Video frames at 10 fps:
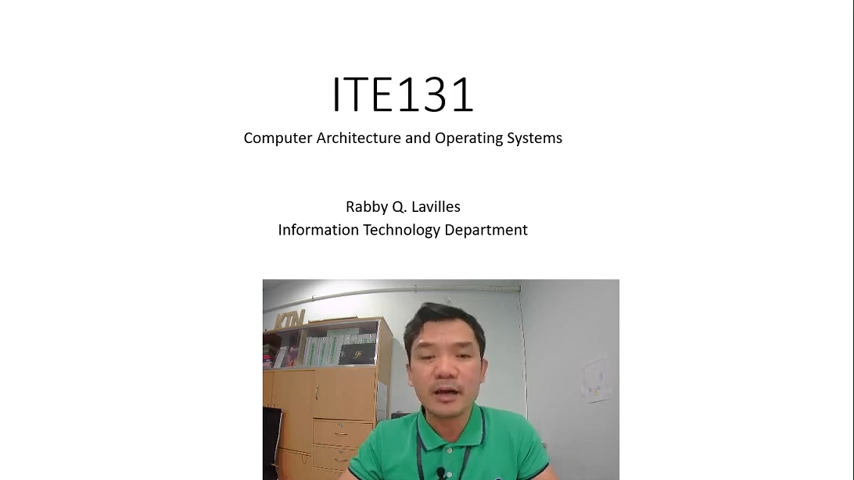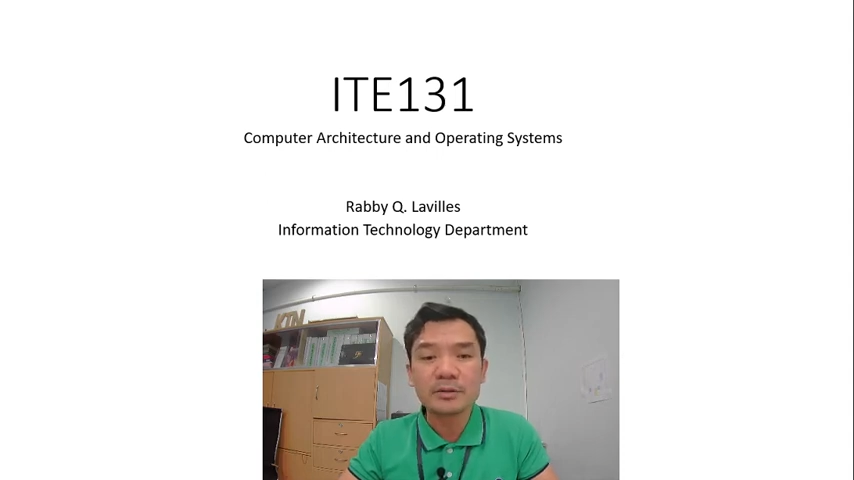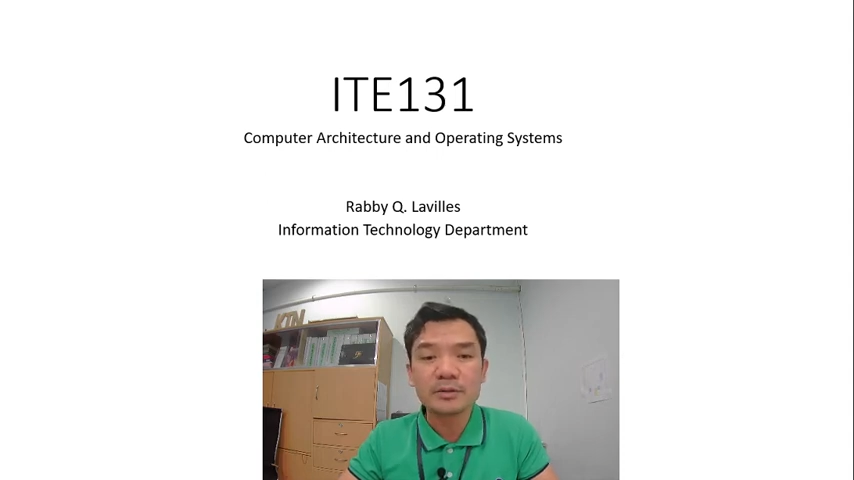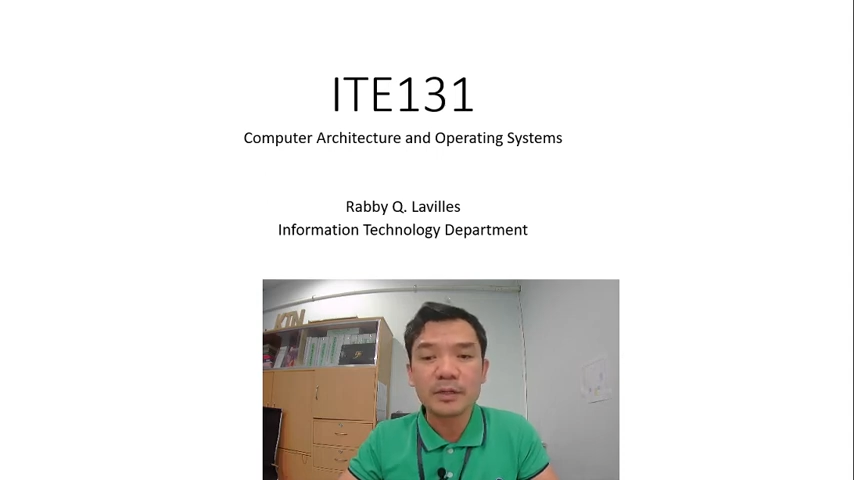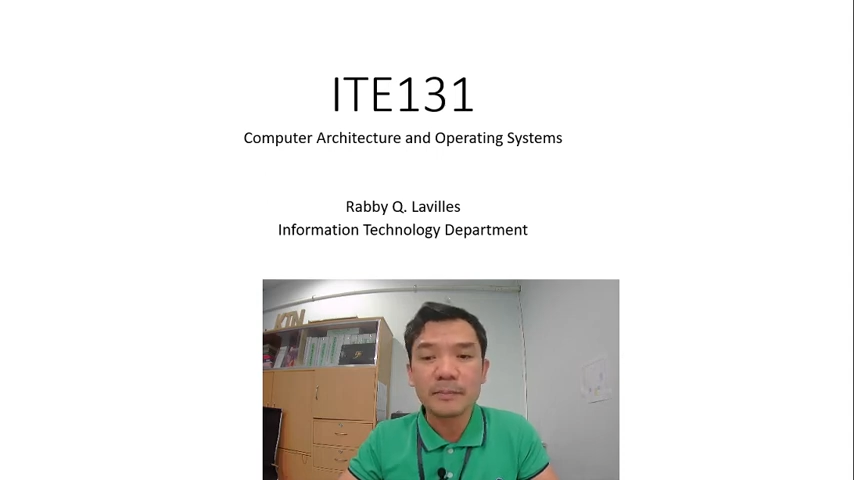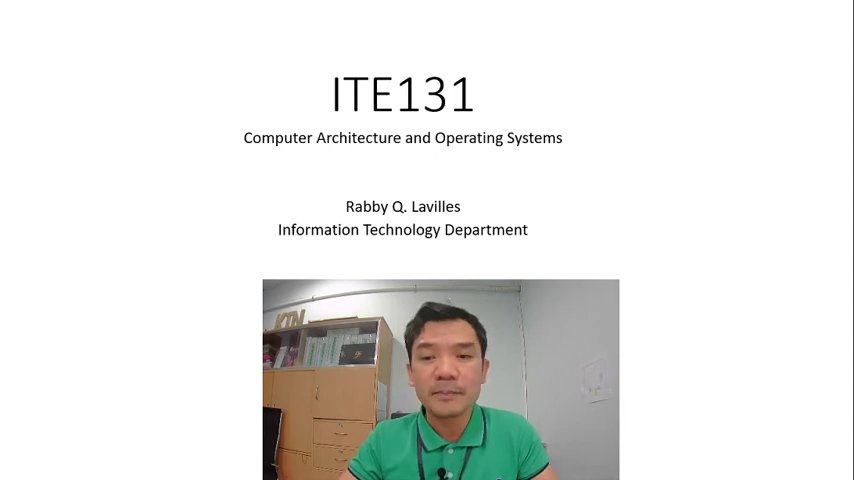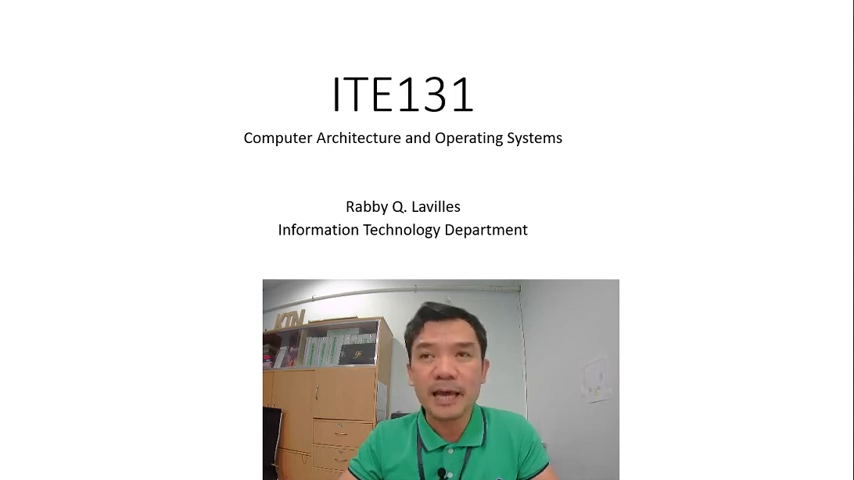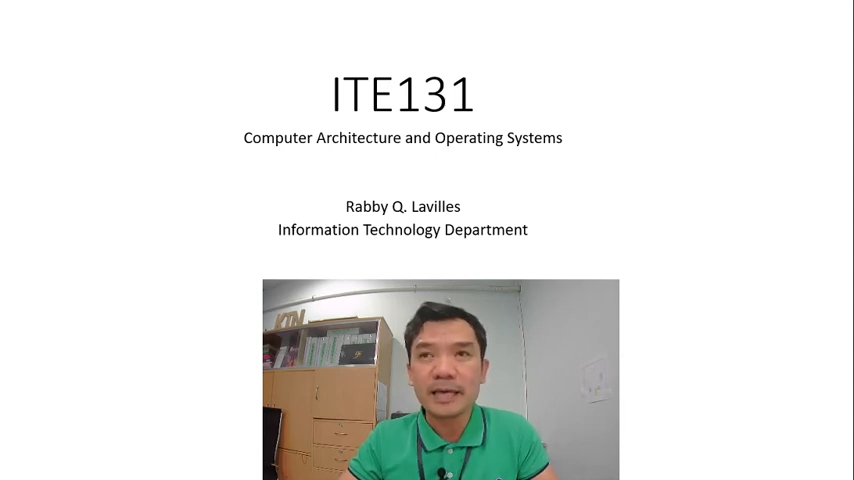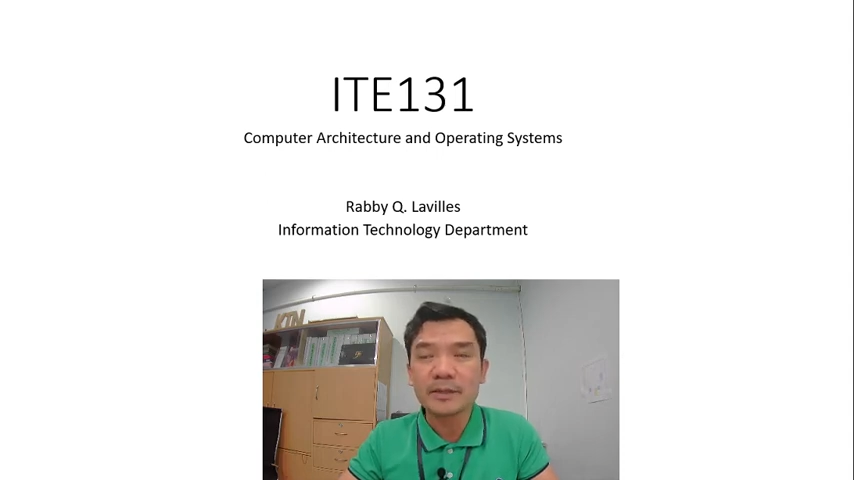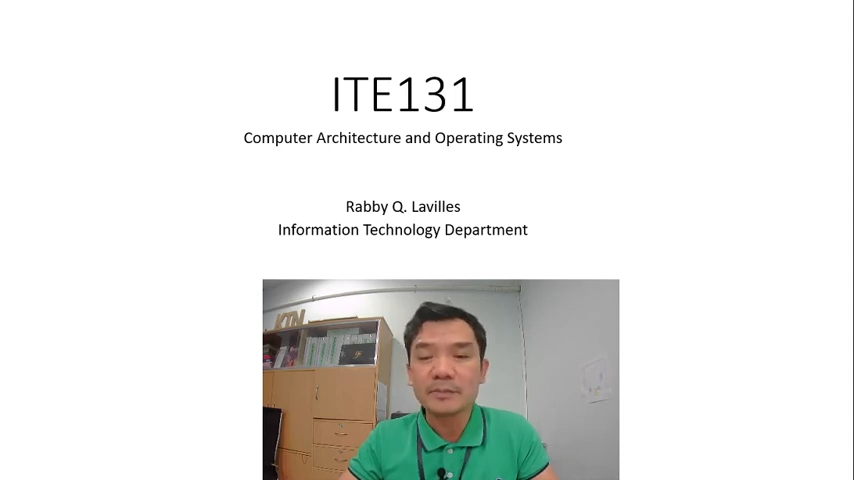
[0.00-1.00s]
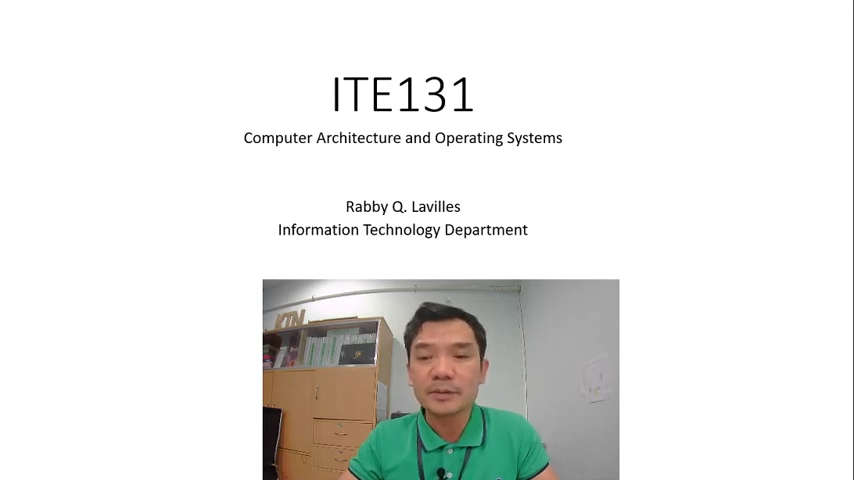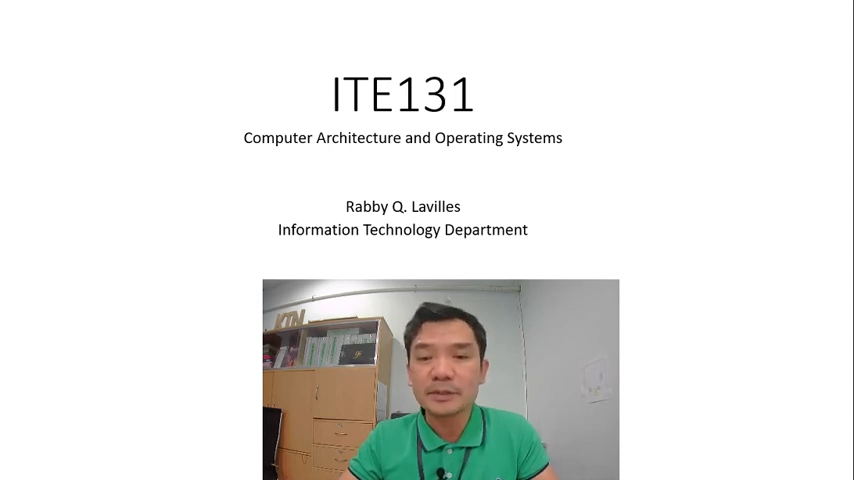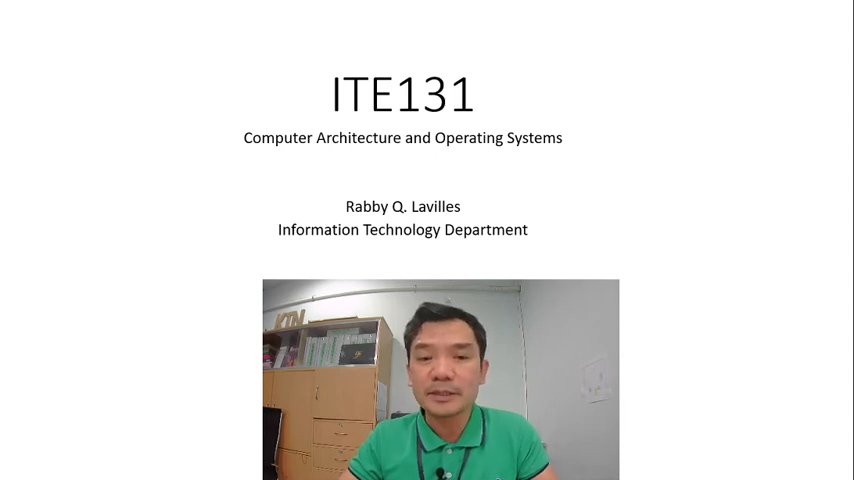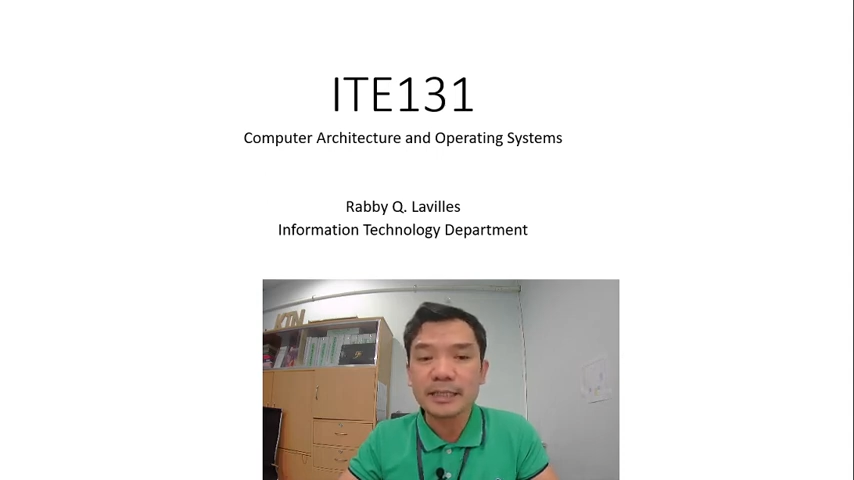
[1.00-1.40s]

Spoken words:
how to apply computer